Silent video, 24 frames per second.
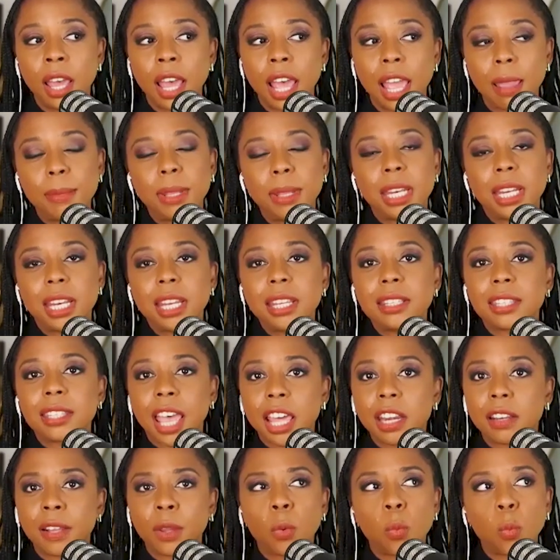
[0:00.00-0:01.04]
I mean, it is
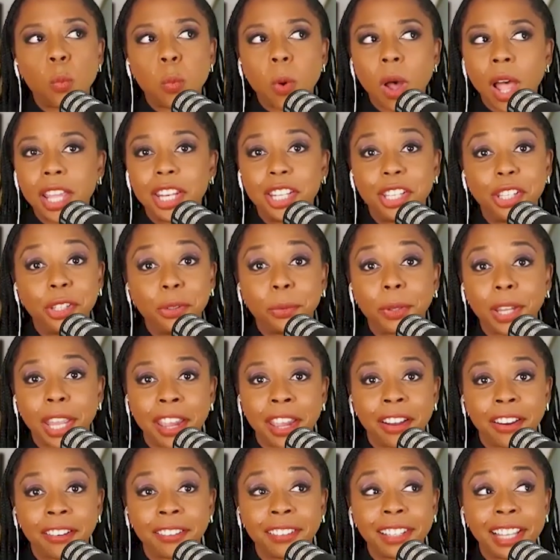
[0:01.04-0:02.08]
kind of like, why do you
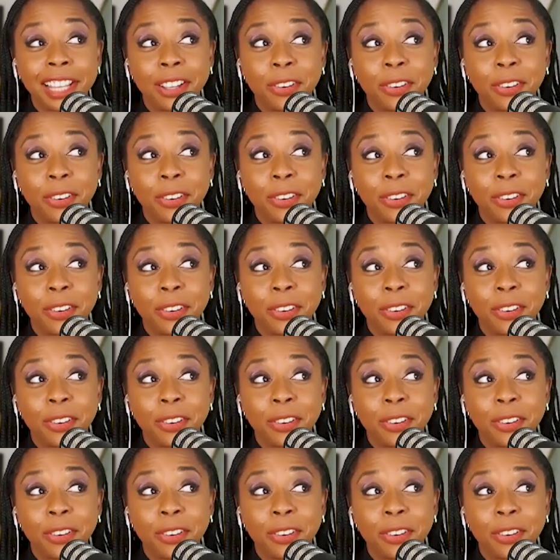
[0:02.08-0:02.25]
care? Like,